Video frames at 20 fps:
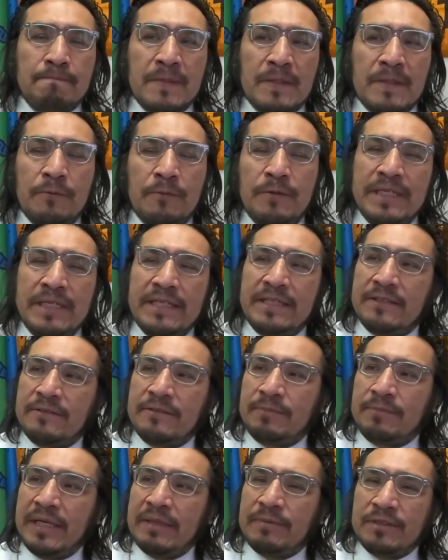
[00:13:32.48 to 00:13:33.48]
We need to
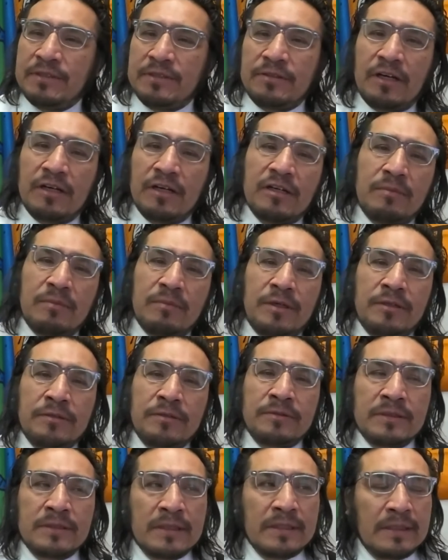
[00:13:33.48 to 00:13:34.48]
be able to talk about
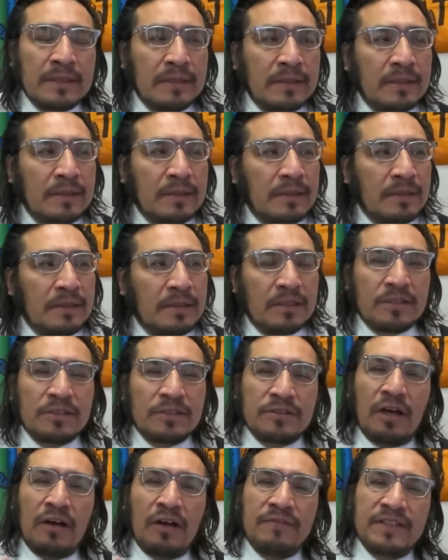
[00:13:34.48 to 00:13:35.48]

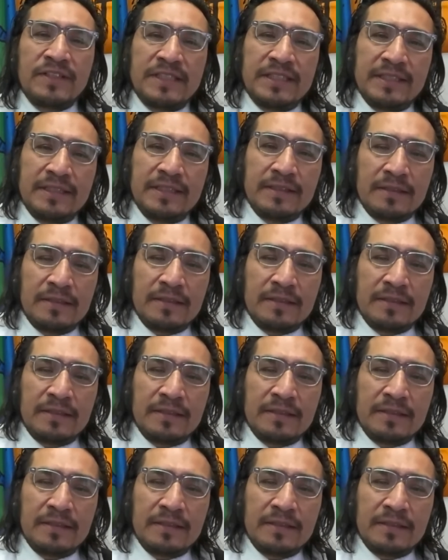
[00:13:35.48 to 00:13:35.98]
sovereignty.